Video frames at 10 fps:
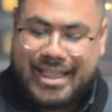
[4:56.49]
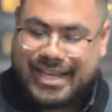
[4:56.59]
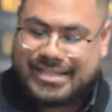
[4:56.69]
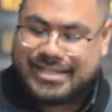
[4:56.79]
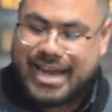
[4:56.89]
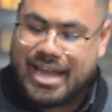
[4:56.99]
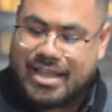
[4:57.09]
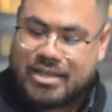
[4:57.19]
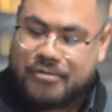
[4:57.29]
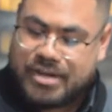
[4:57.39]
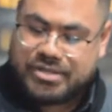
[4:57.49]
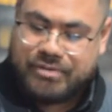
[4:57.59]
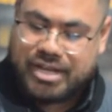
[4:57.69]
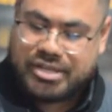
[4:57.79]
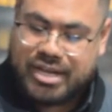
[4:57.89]
They say that the
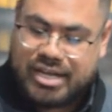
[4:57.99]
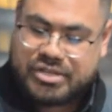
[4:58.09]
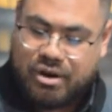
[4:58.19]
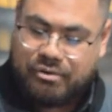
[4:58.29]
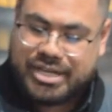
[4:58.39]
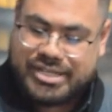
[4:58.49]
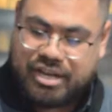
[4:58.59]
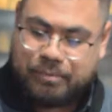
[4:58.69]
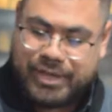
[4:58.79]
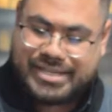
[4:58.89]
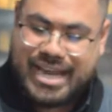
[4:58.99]
resurrection has already taken place,